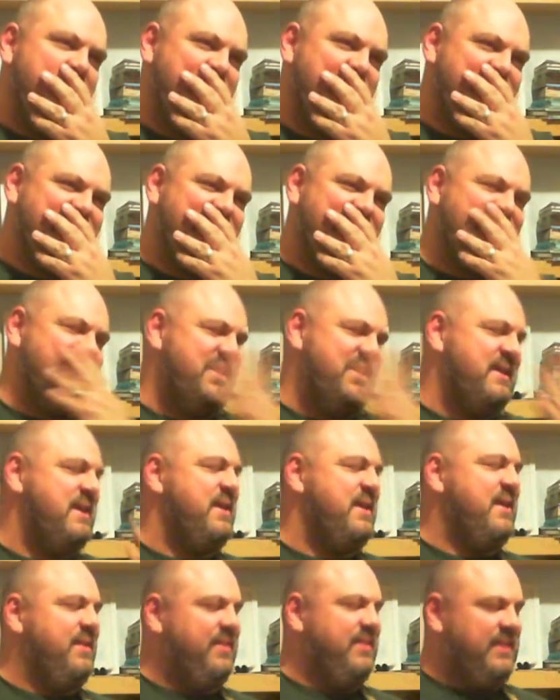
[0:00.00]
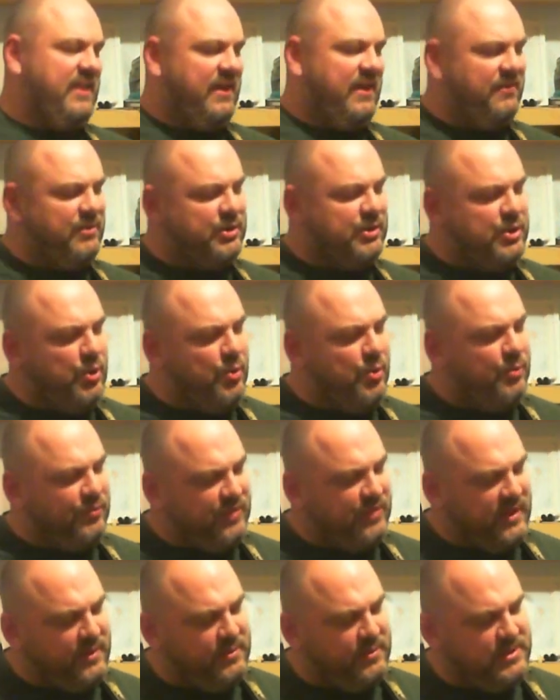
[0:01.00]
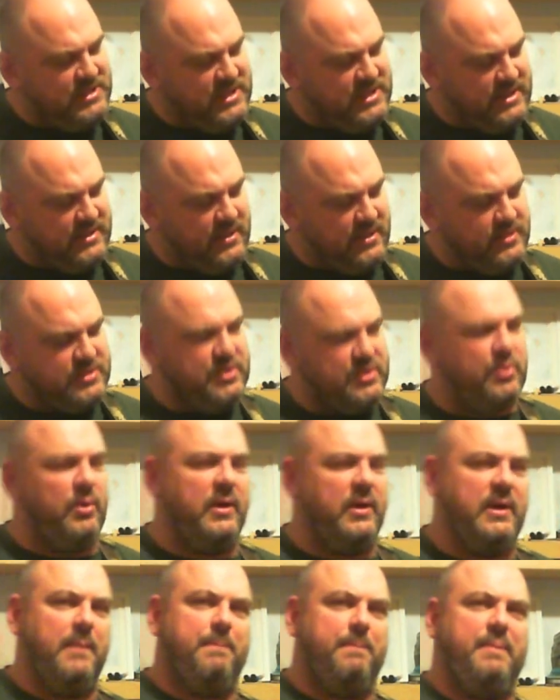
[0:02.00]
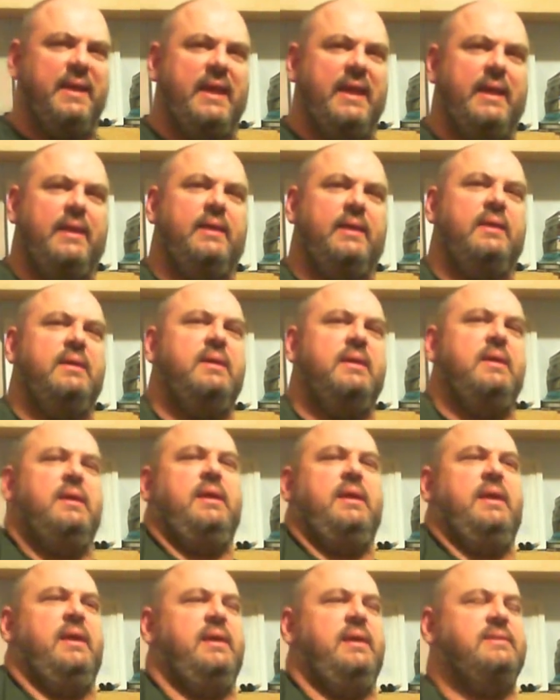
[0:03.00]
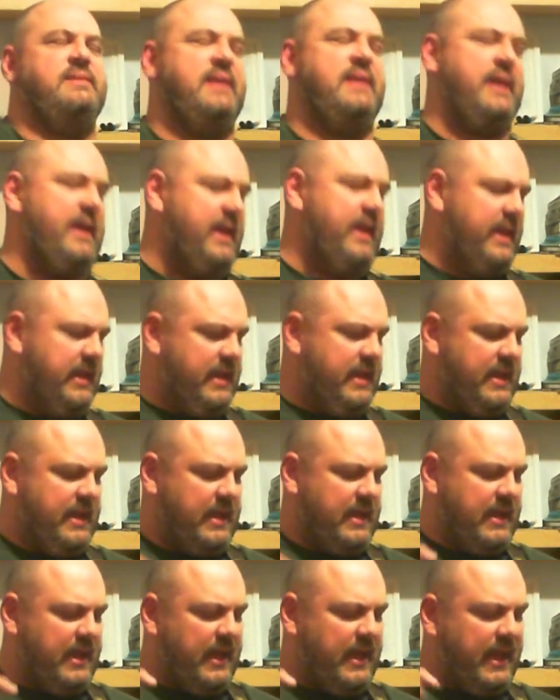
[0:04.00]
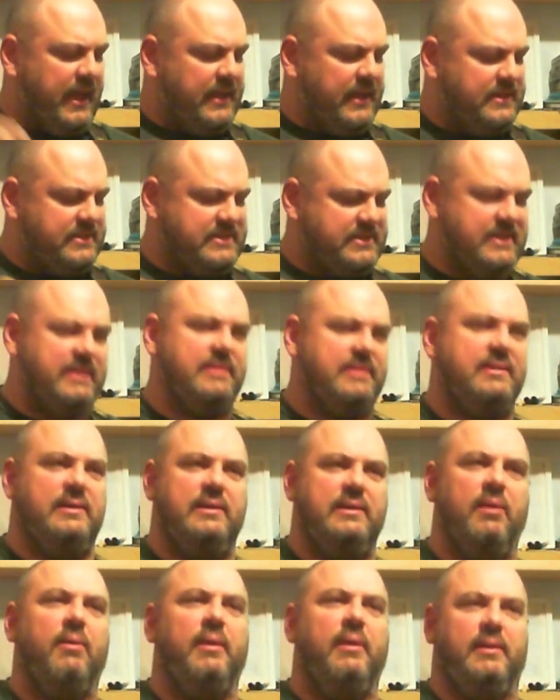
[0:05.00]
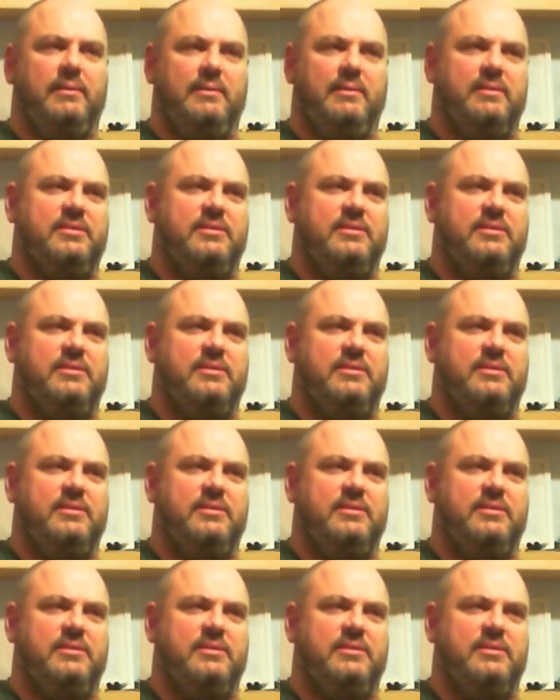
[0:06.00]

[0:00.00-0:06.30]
The other cool thing which he does quite a bit is he adds in the 9th.